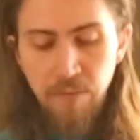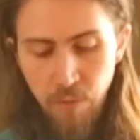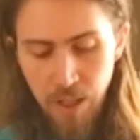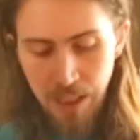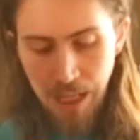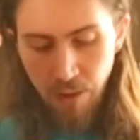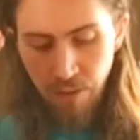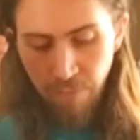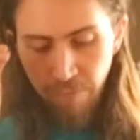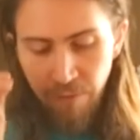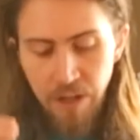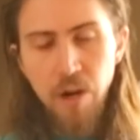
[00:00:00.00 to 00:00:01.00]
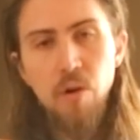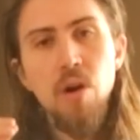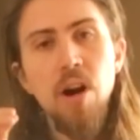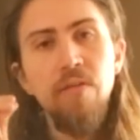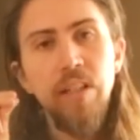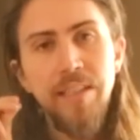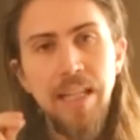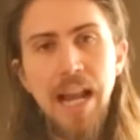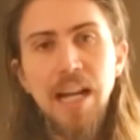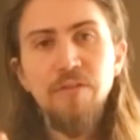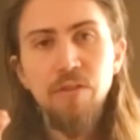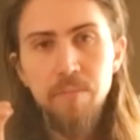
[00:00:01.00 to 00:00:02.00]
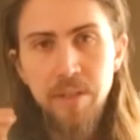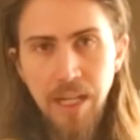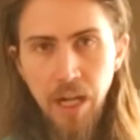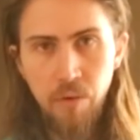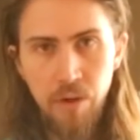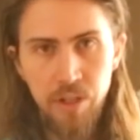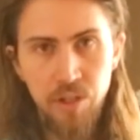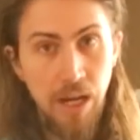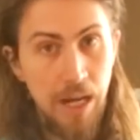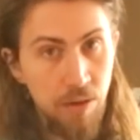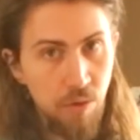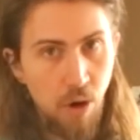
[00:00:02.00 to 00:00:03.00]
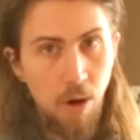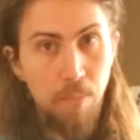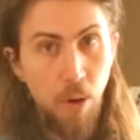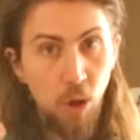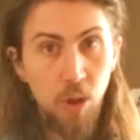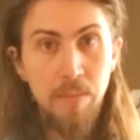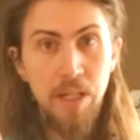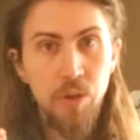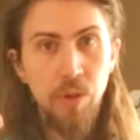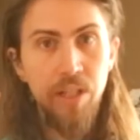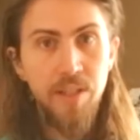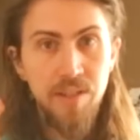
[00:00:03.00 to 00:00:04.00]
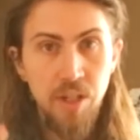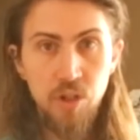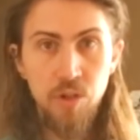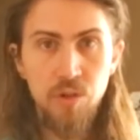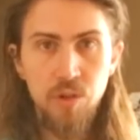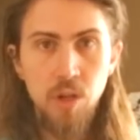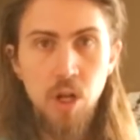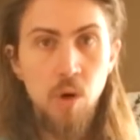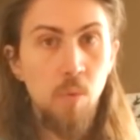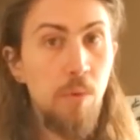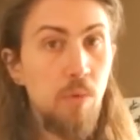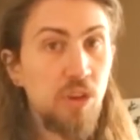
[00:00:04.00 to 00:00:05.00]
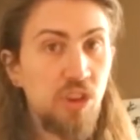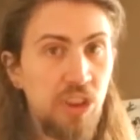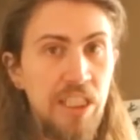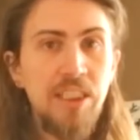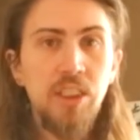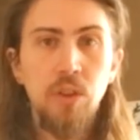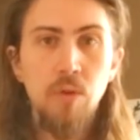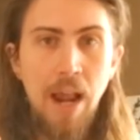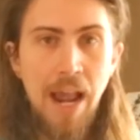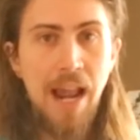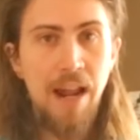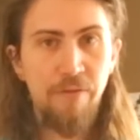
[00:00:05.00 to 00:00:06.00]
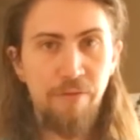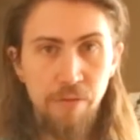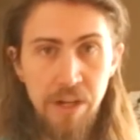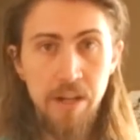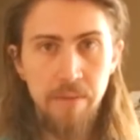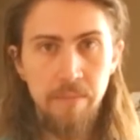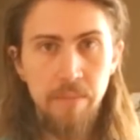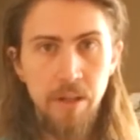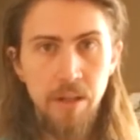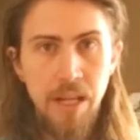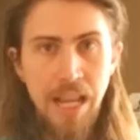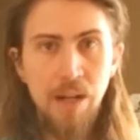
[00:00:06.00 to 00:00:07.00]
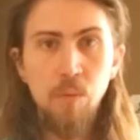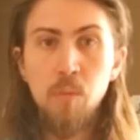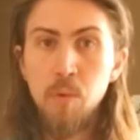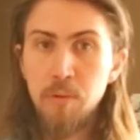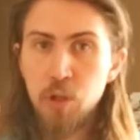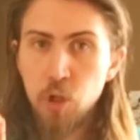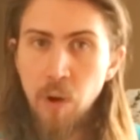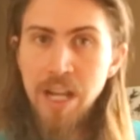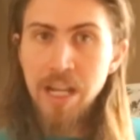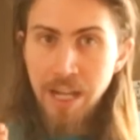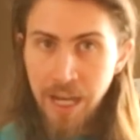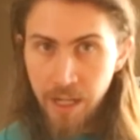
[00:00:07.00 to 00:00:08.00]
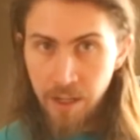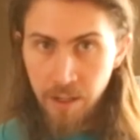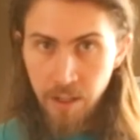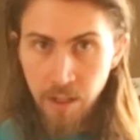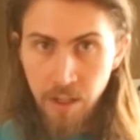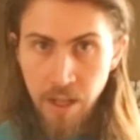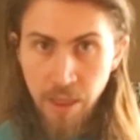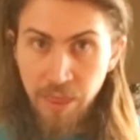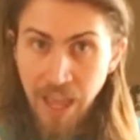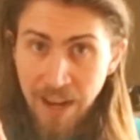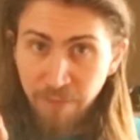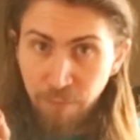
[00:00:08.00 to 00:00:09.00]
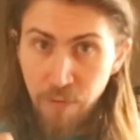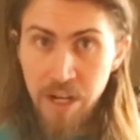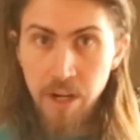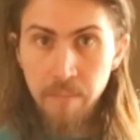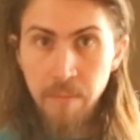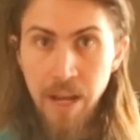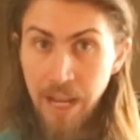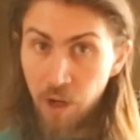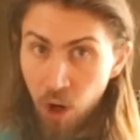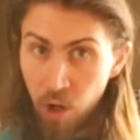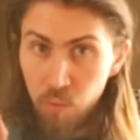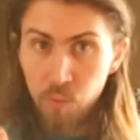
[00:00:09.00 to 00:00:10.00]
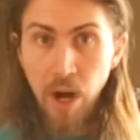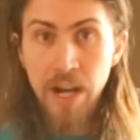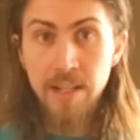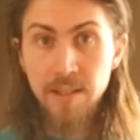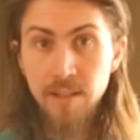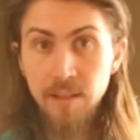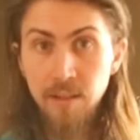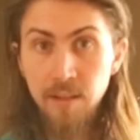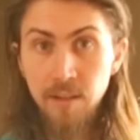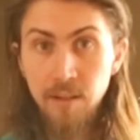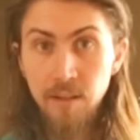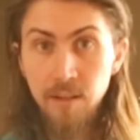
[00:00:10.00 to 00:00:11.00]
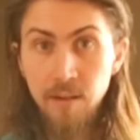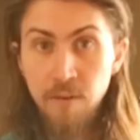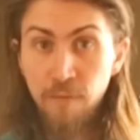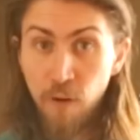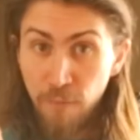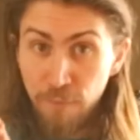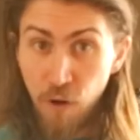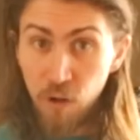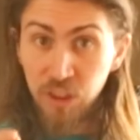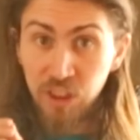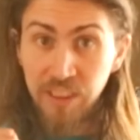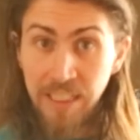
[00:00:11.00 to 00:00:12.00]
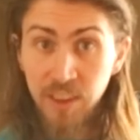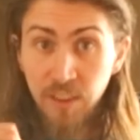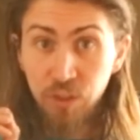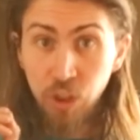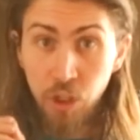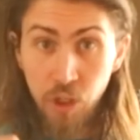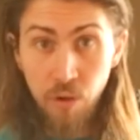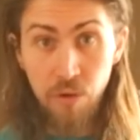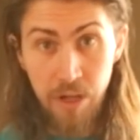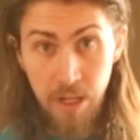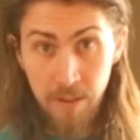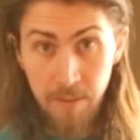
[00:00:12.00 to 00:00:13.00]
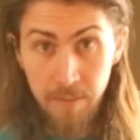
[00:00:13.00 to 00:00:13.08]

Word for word: If we allow the fear of attack from terrorists to enter our parliamentary decisions, we will cease to have freedom, and we will be trading in that freedom and our rights for a false sense of security.